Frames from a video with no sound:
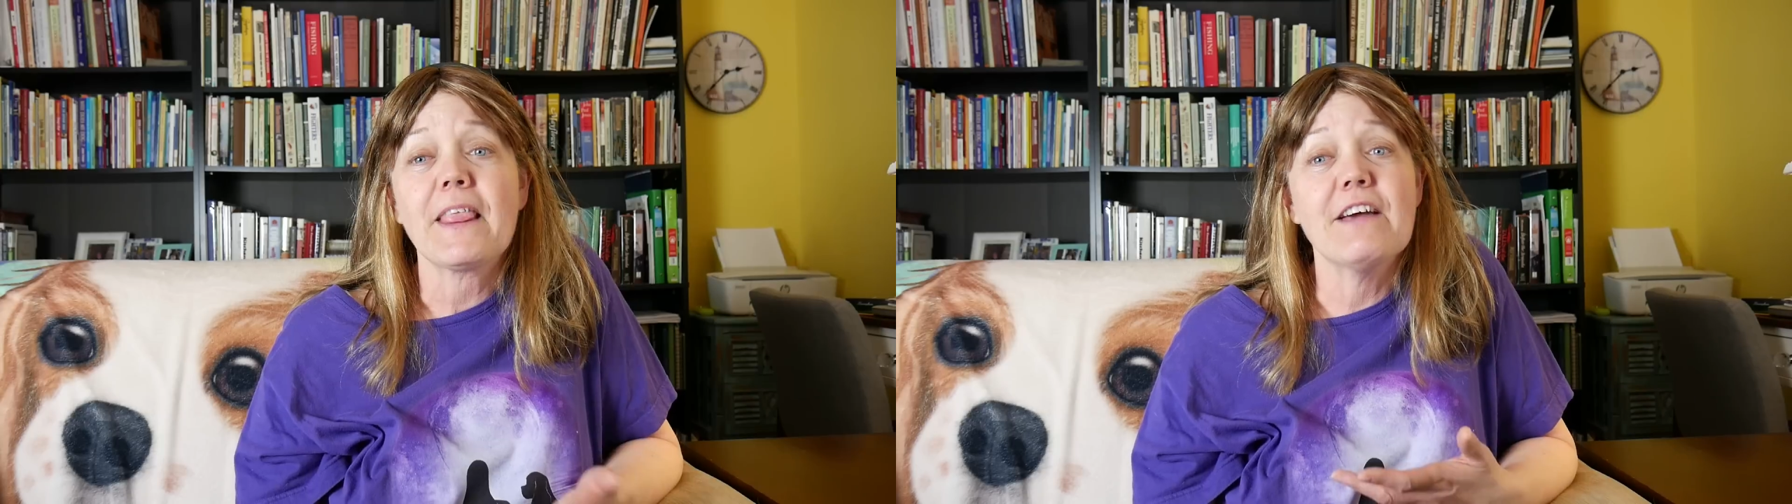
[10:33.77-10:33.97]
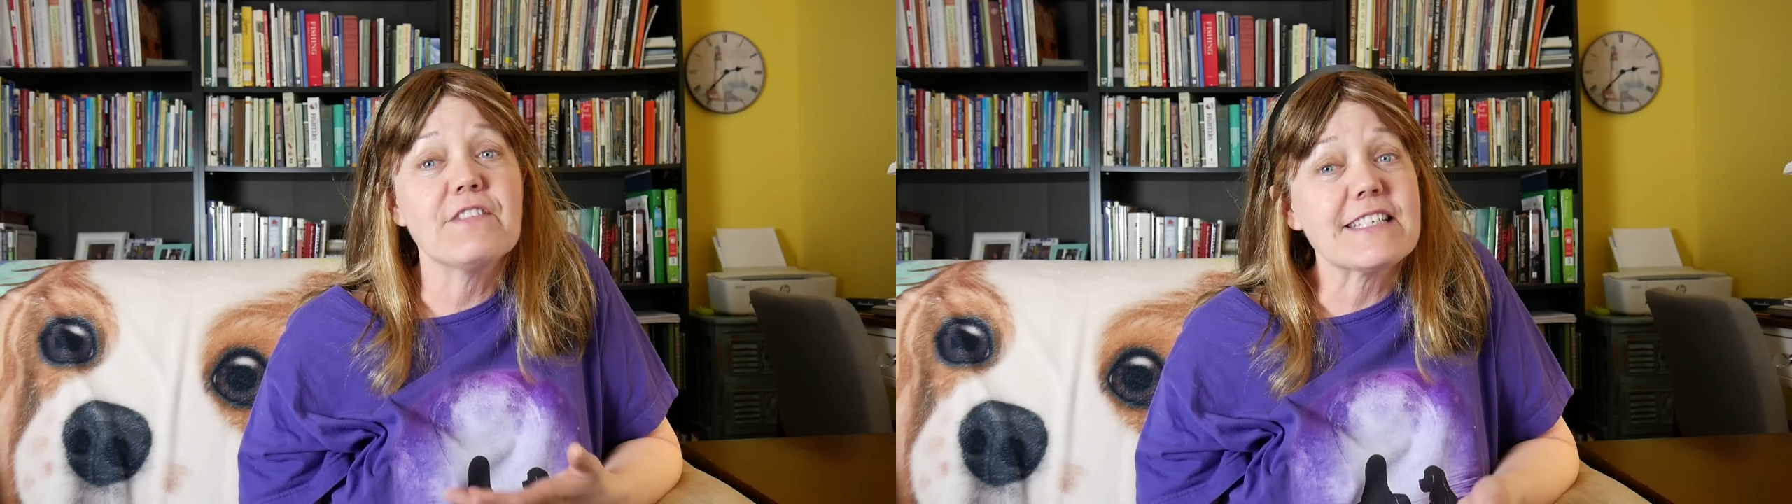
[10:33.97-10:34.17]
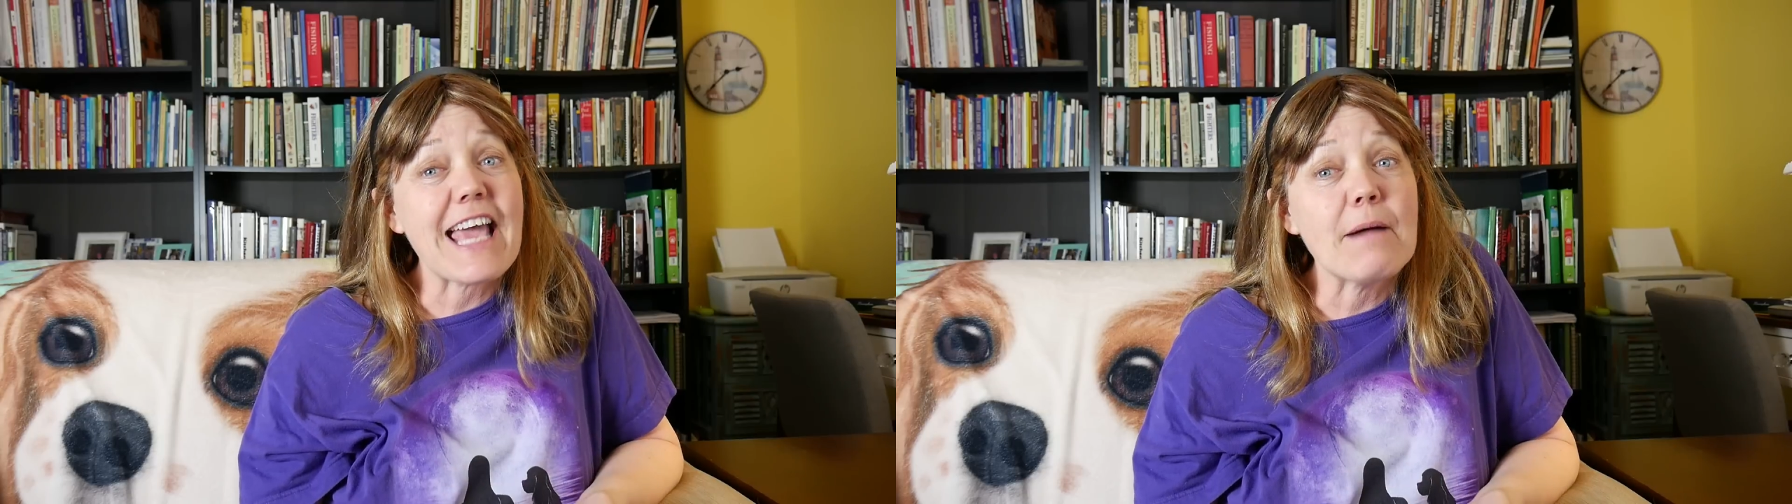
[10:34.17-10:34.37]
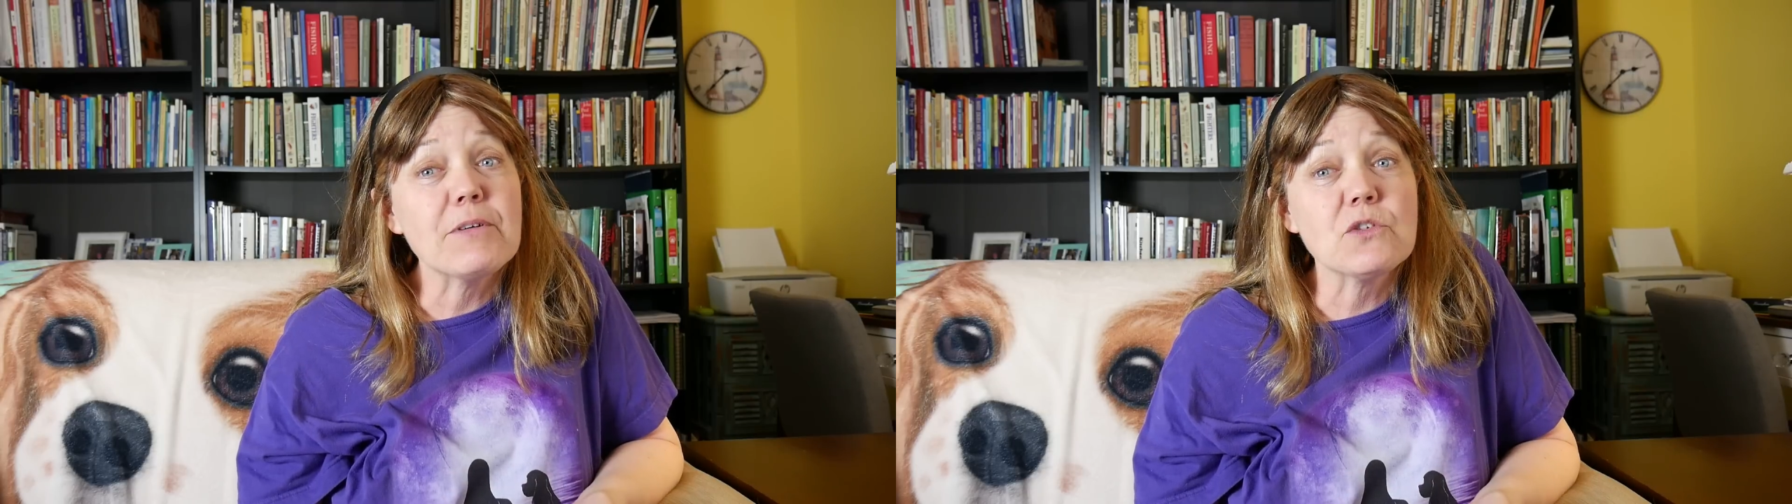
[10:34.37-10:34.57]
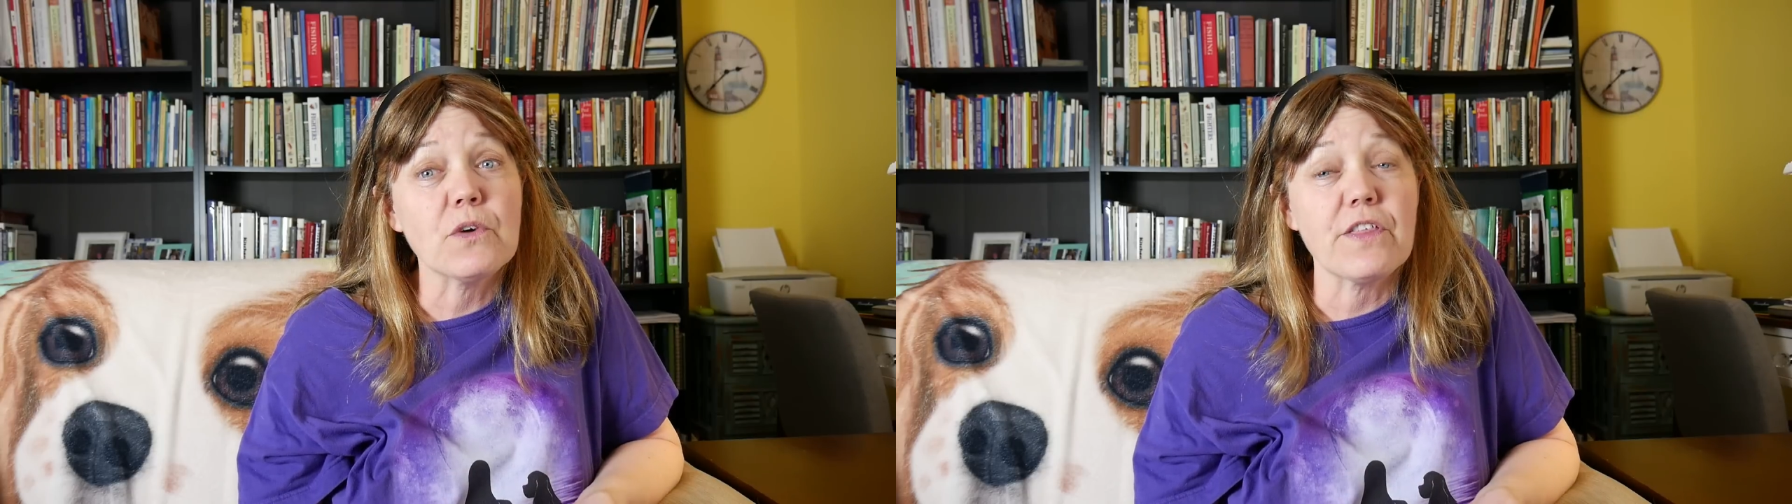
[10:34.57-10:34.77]
If this
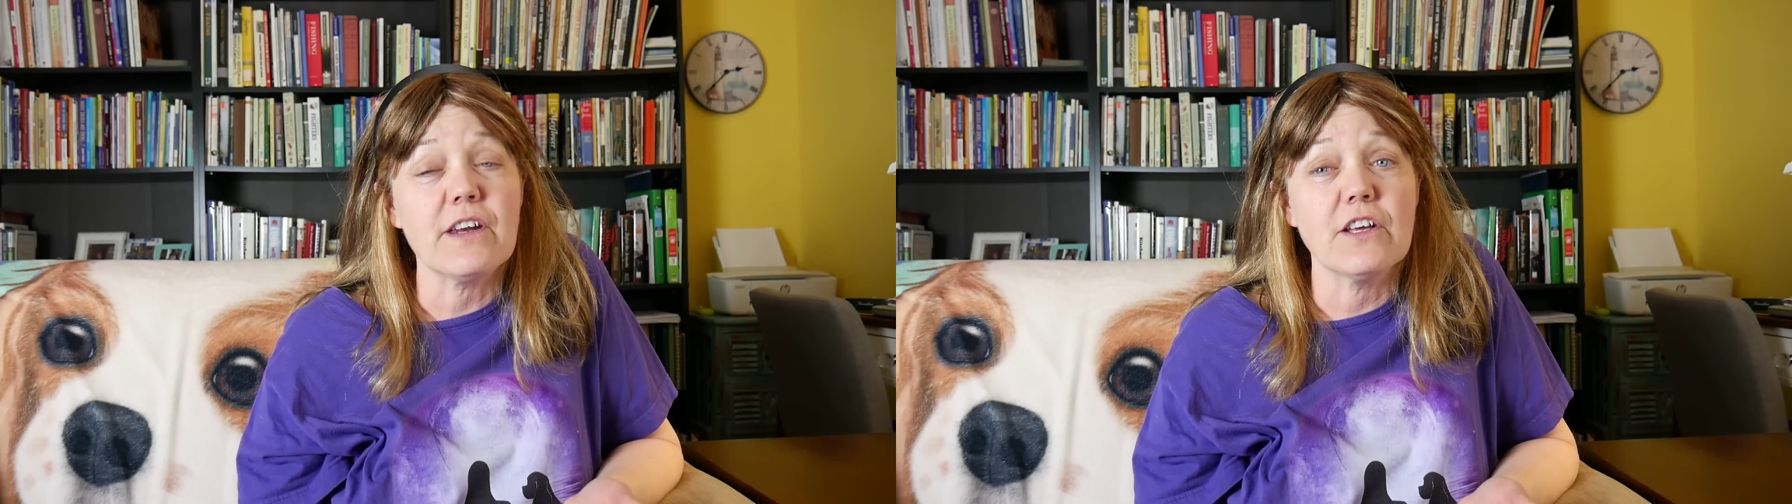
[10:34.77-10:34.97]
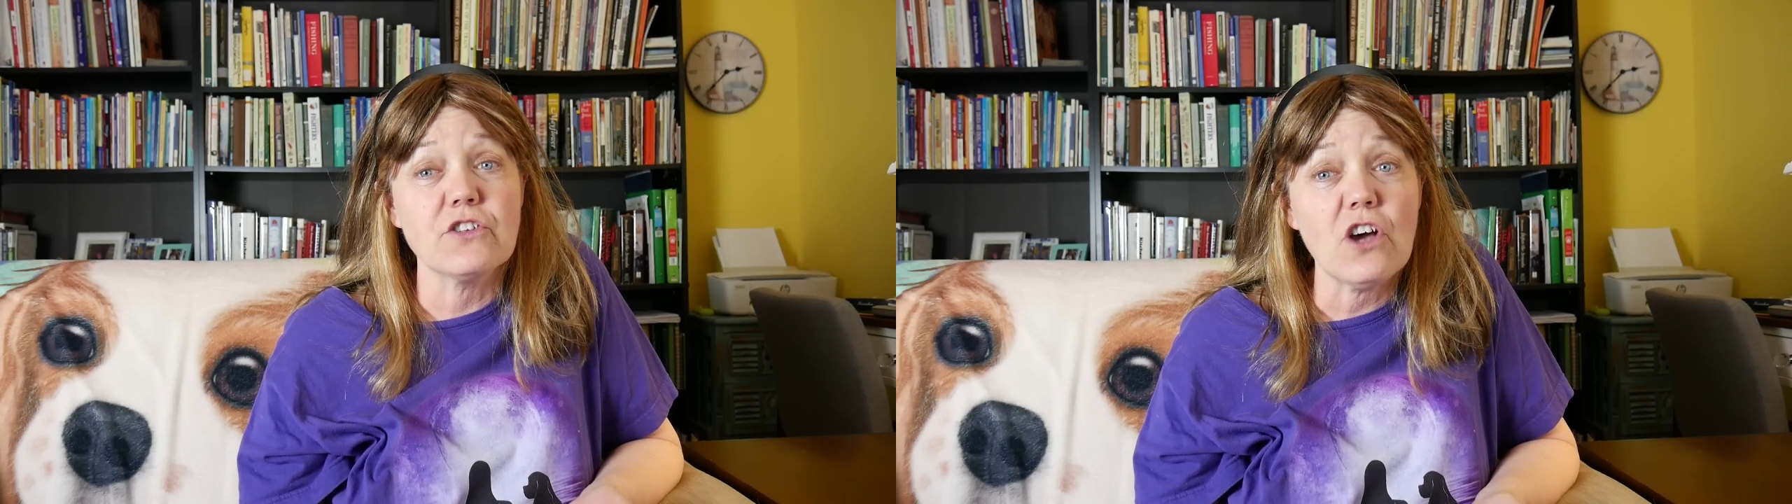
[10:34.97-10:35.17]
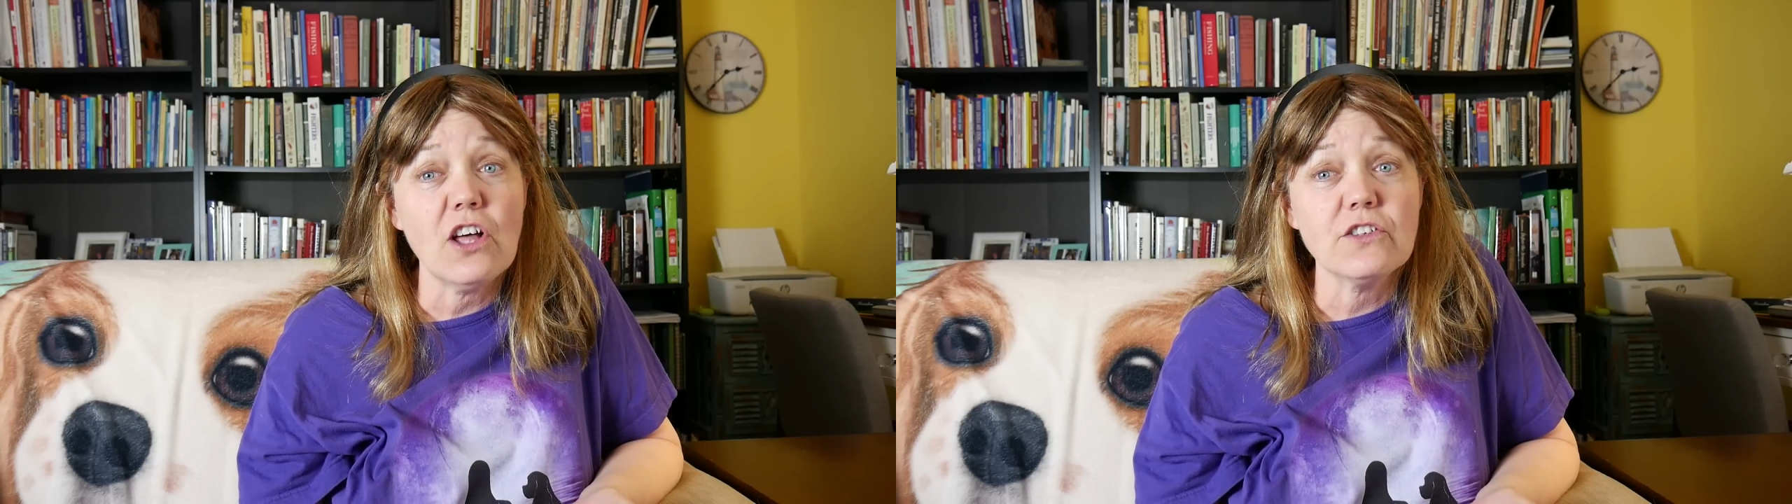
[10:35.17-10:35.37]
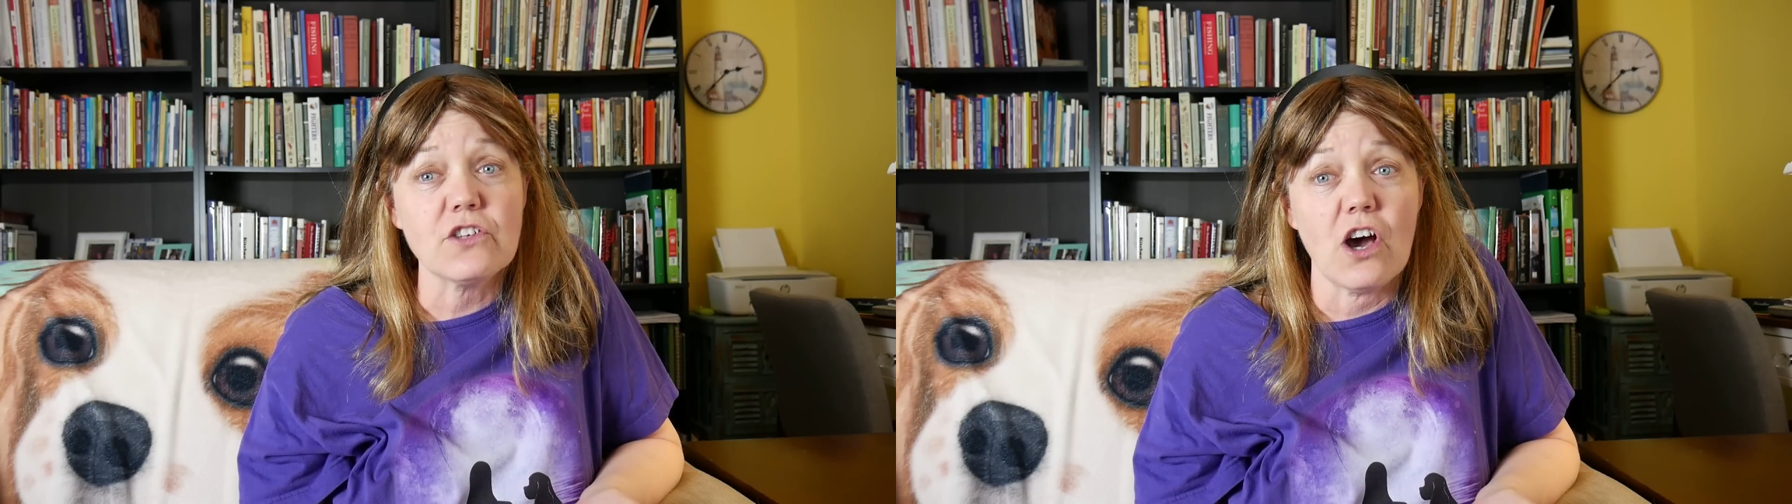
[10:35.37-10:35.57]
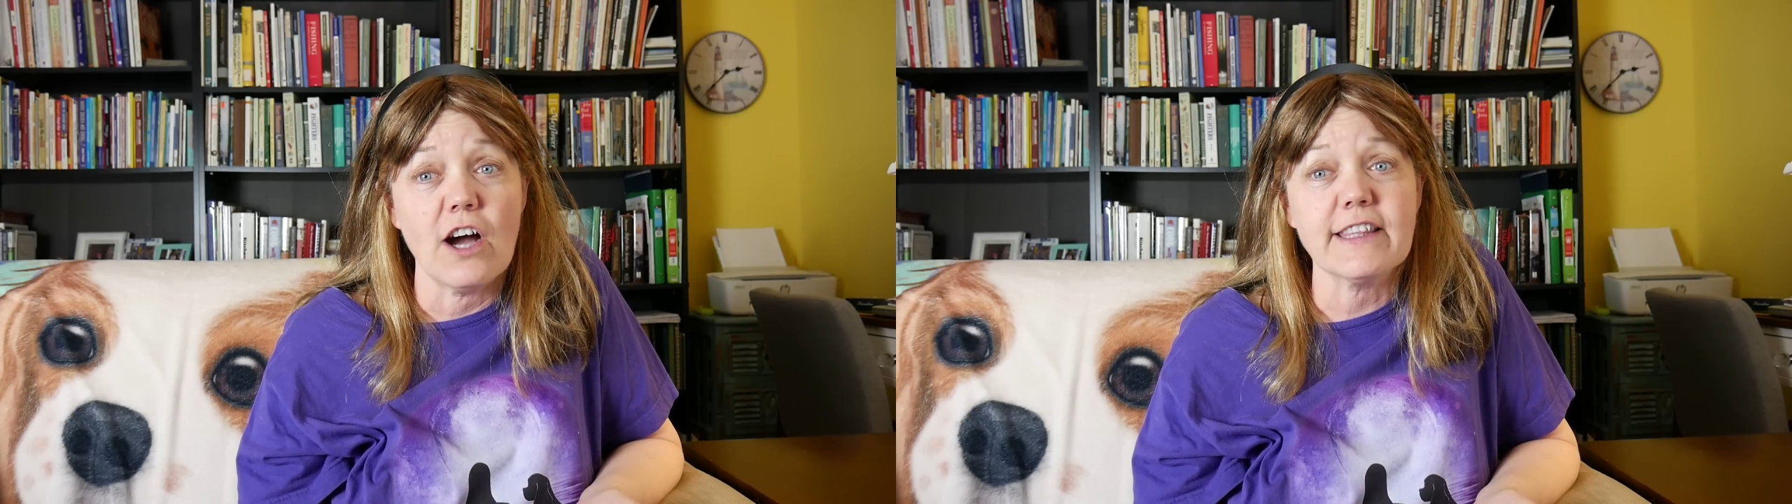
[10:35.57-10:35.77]
happens with an adult
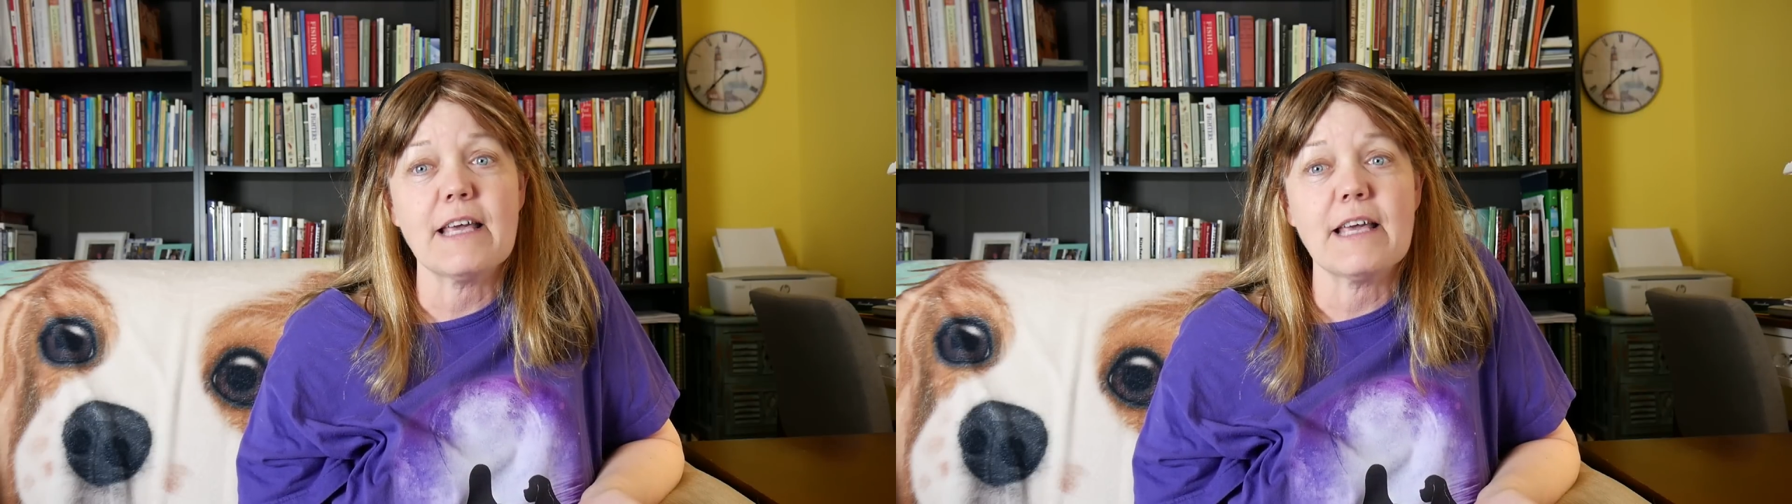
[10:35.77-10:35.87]
dog,